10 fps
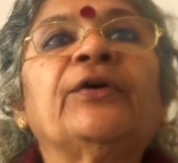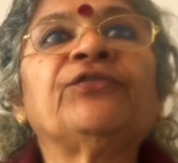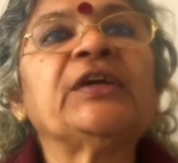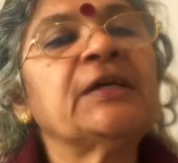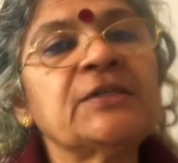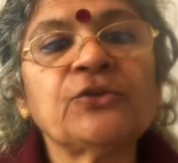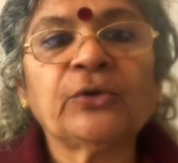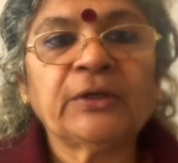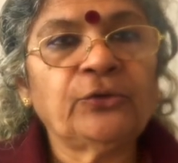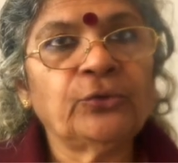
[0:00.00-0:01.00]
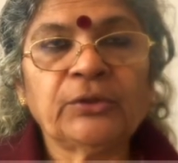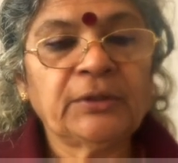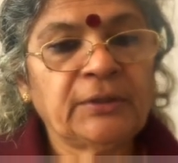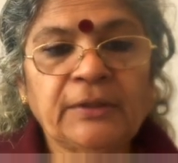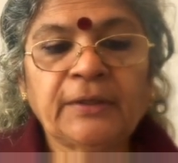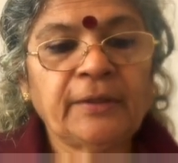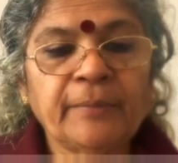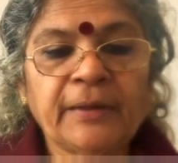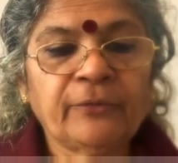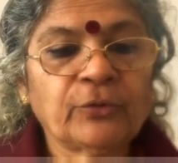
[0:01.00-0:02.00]
figures, you can do it in any
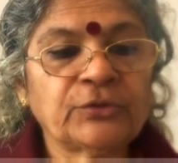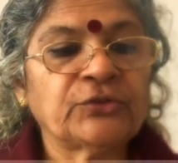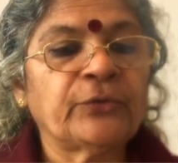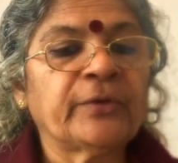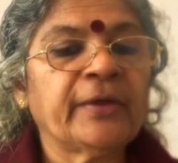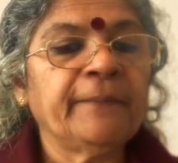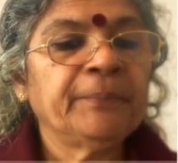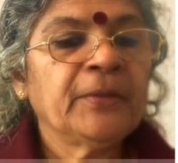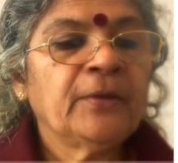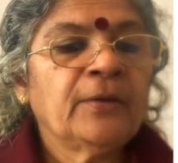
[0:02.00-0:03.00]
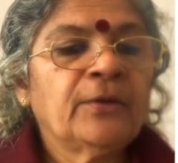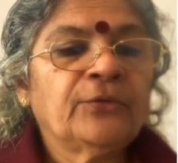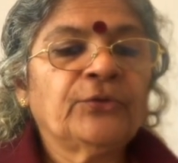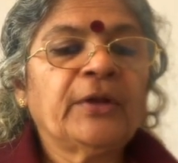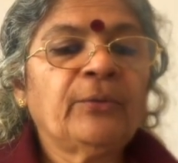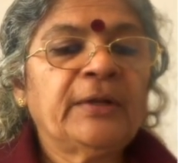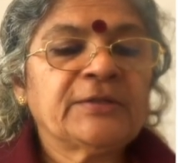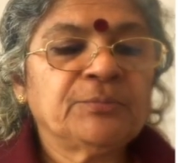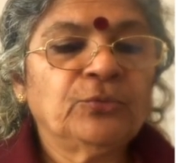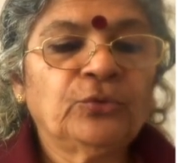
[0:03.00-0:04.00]
manner whatsoever. Okay, so now
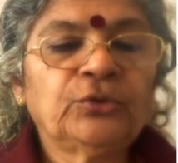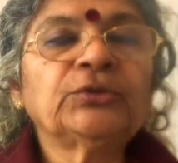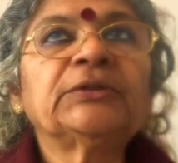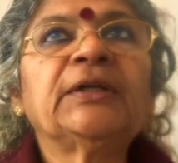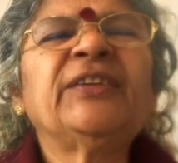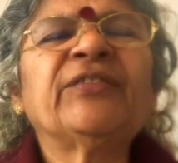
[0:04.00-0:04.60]
let's move to a